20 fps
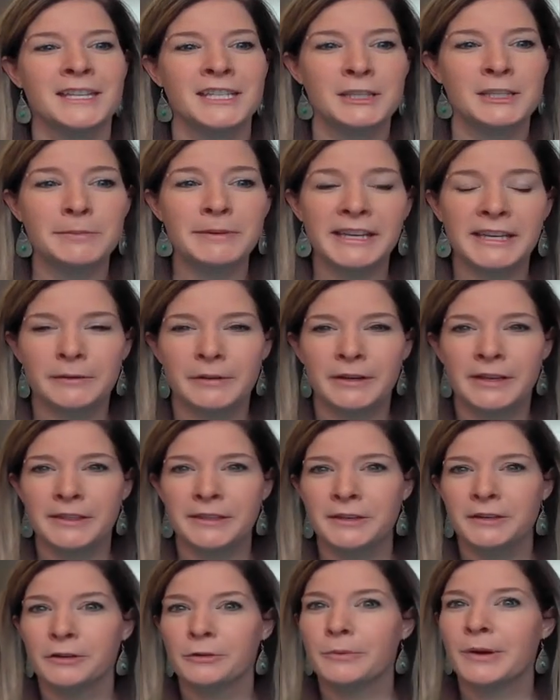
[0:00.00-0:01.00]
To begin
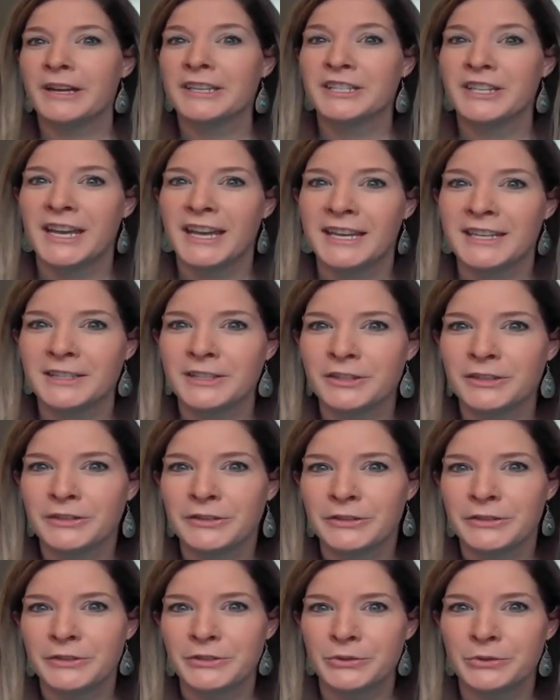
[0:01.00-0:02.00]
with, you'll want to enter
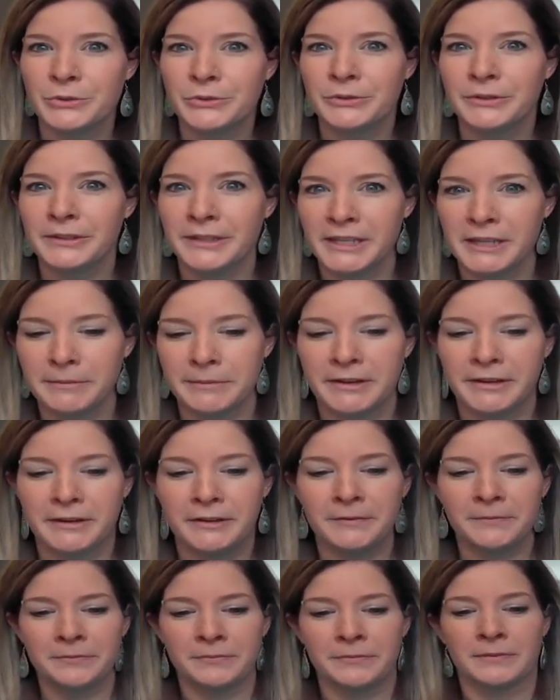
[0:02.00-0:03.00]
your school
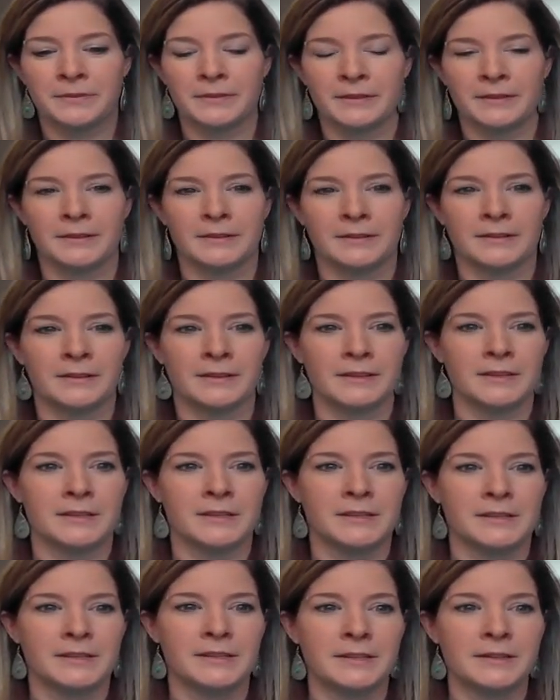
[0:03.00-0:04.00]
email.
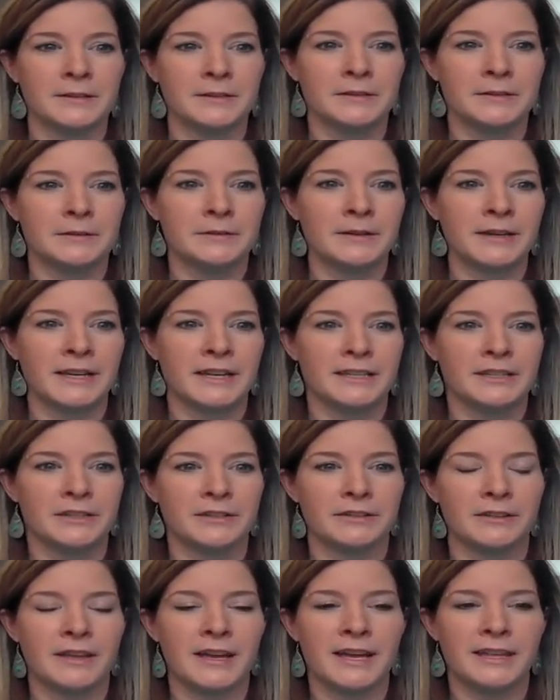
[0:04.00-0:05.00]
So
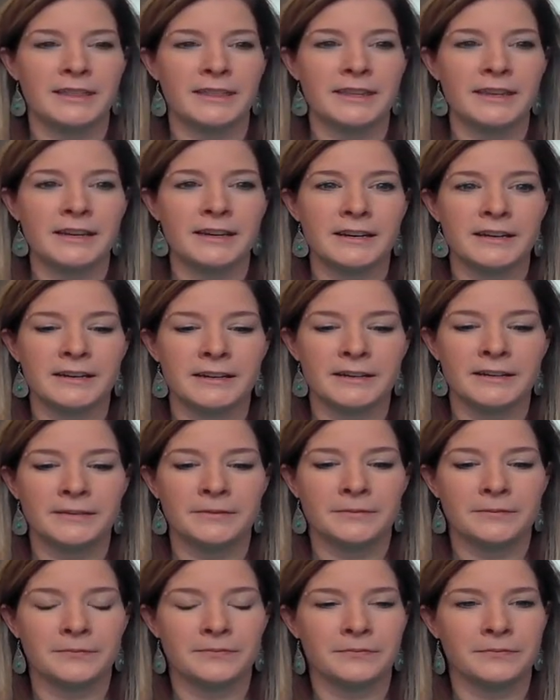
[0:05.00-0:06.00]
enter that there.
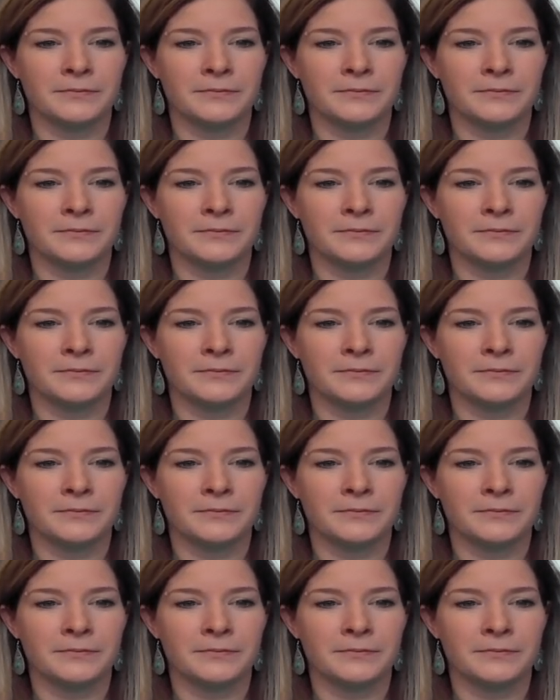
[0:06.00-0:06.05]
